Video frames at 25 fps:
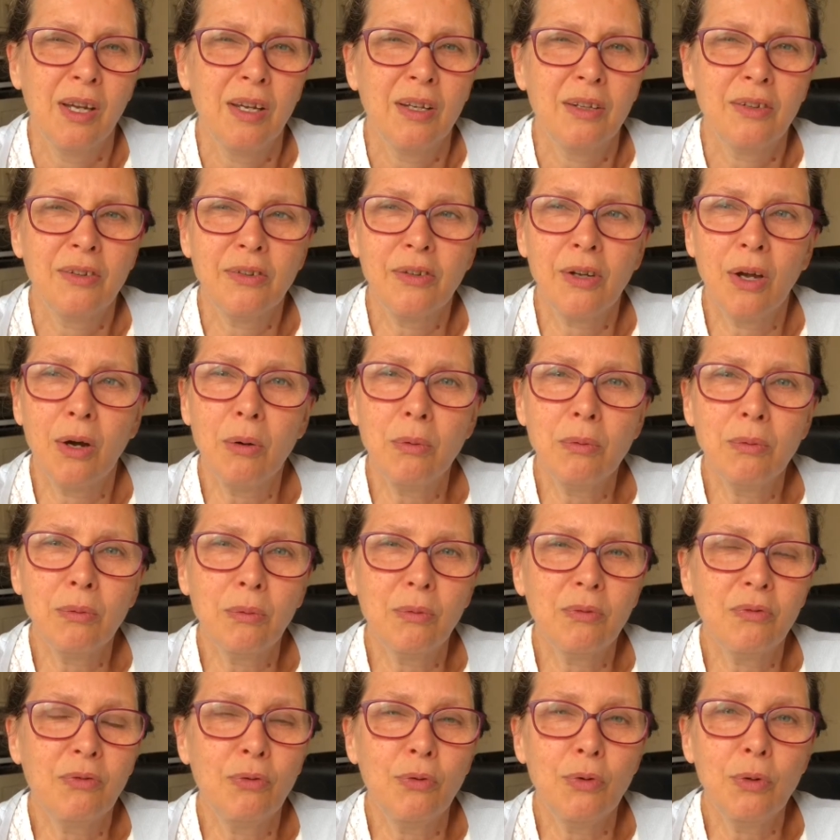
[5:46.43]
Don't
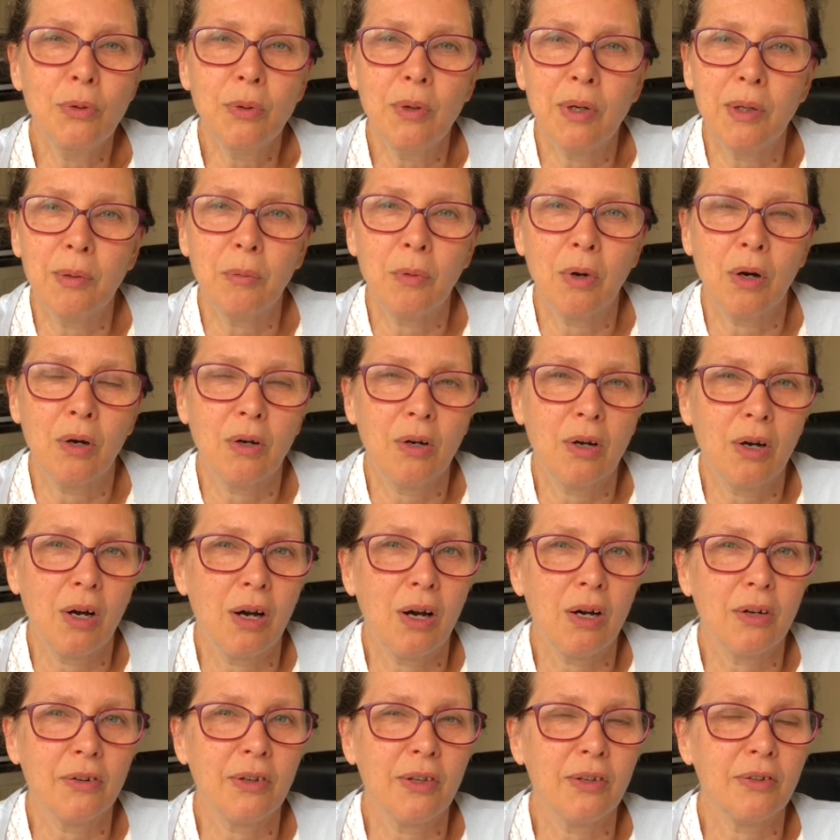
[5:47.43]
ruin what
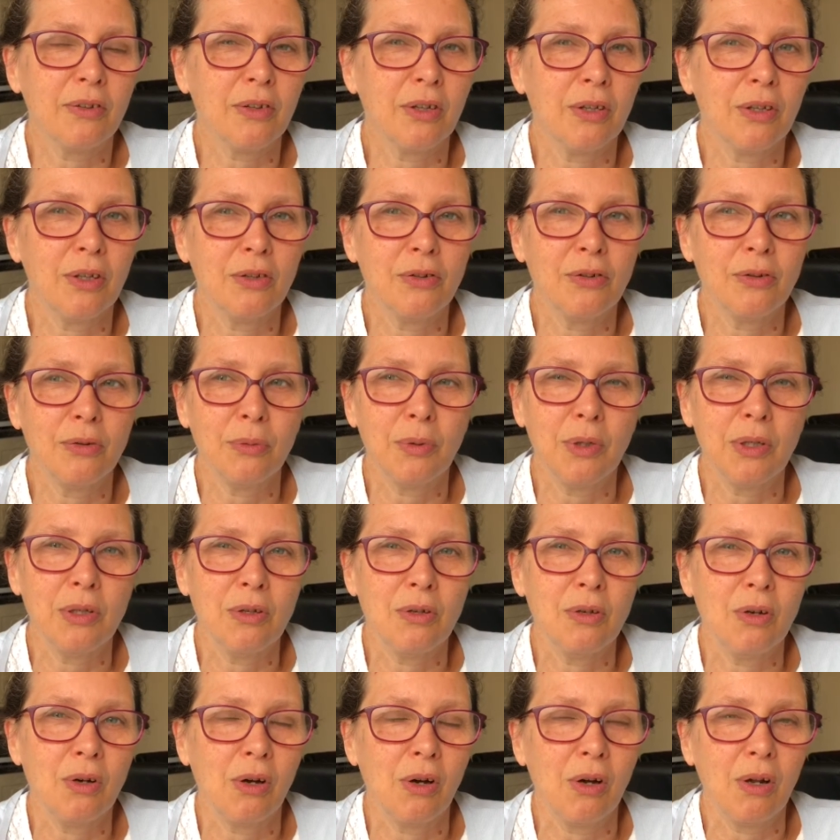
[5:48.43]
God is going to do in
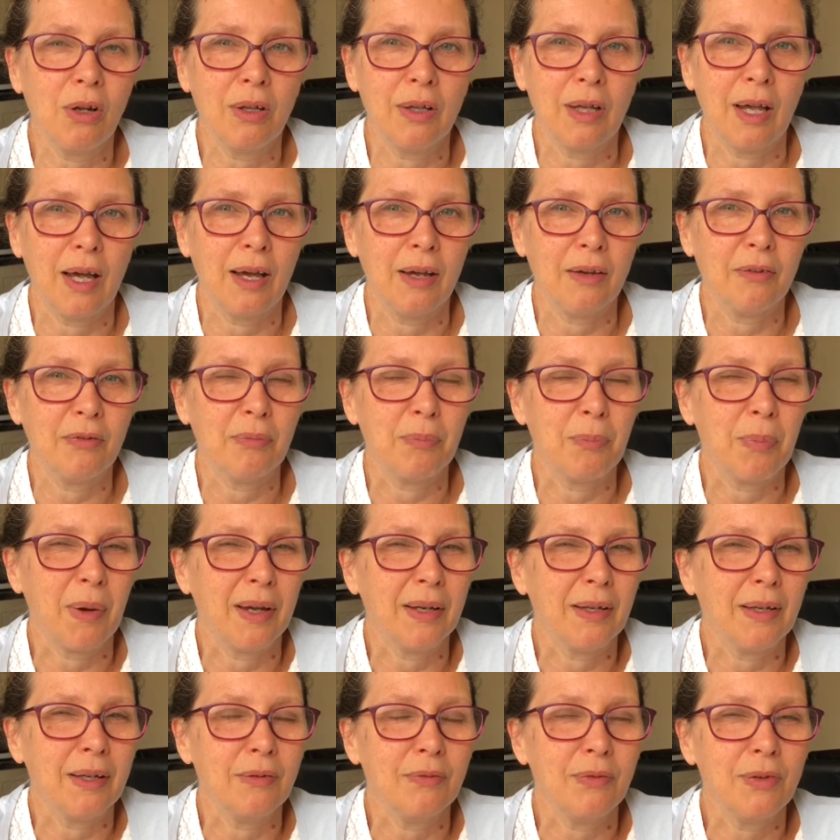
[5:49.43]
your life
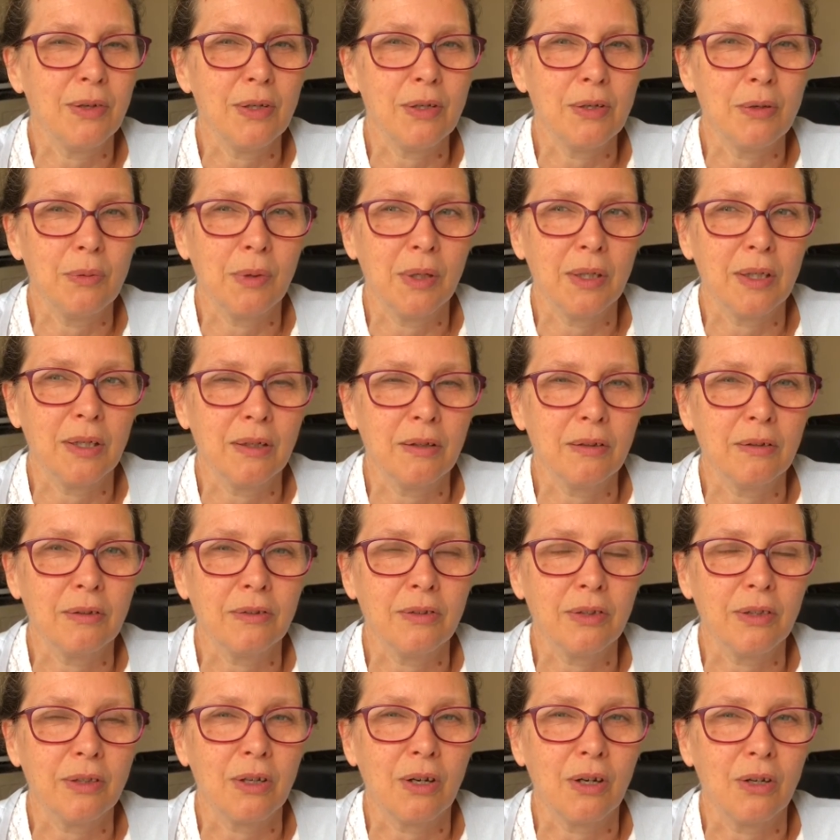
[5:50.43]
by giving you a
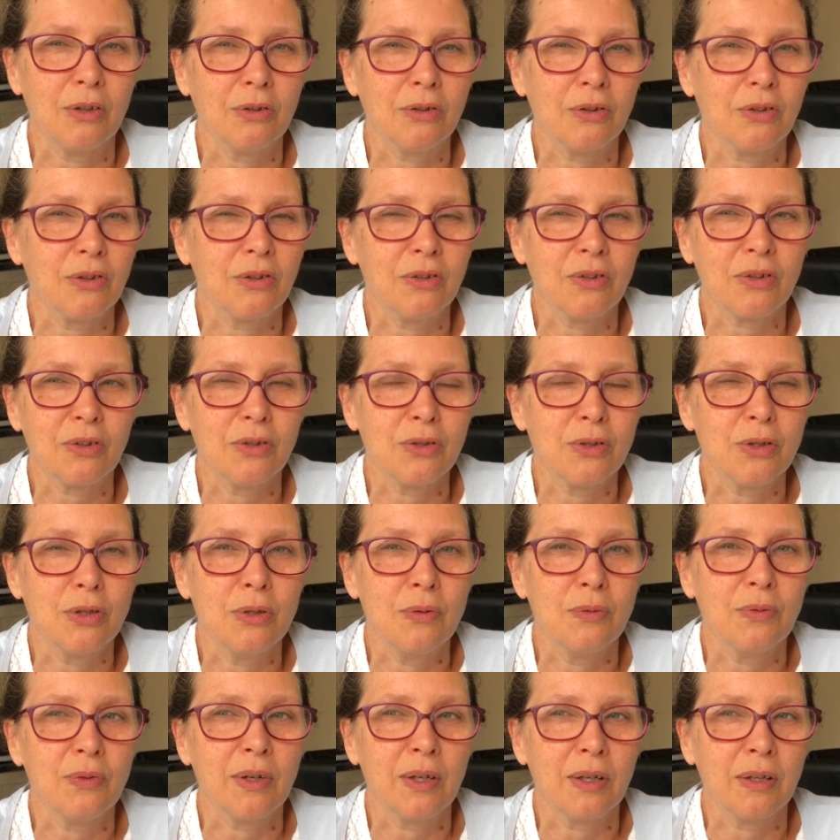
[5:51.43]
guilty conscience because
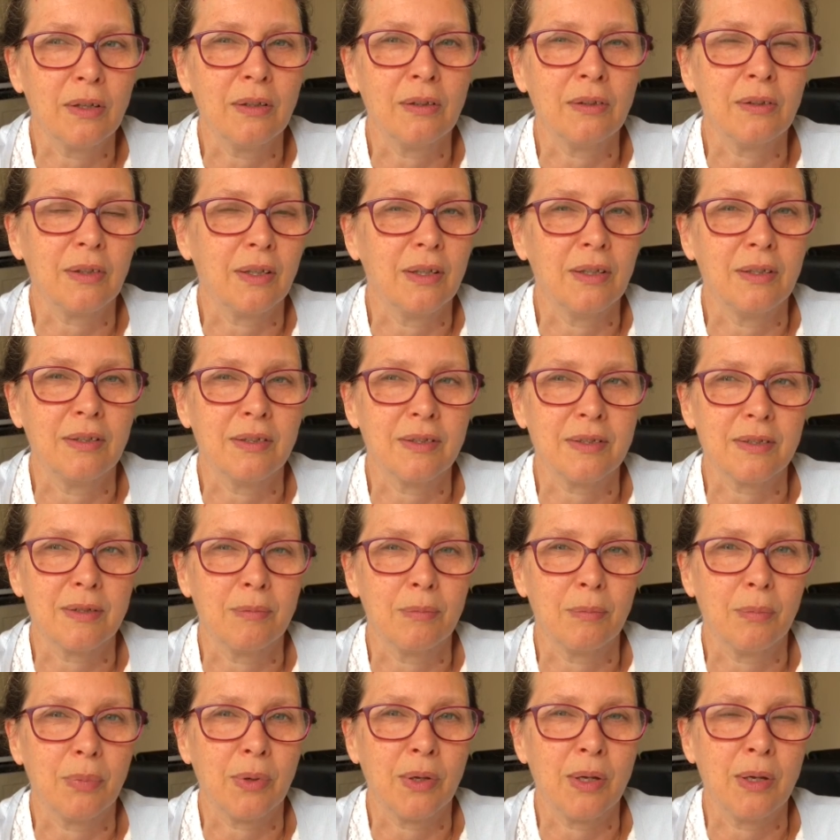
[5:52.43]
you've killed
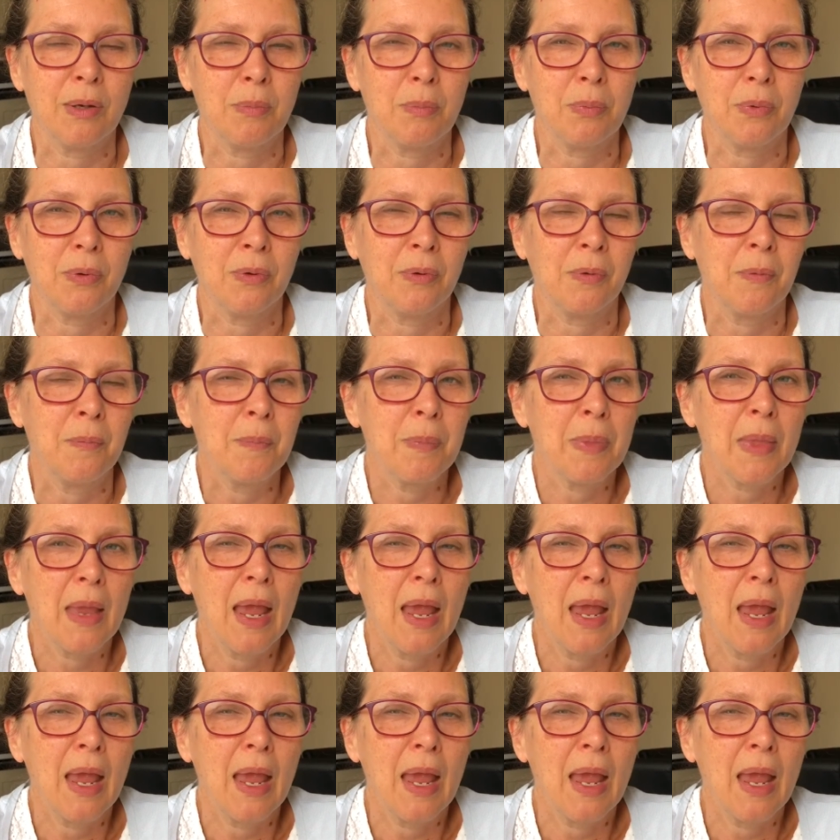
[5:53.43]
innocent people.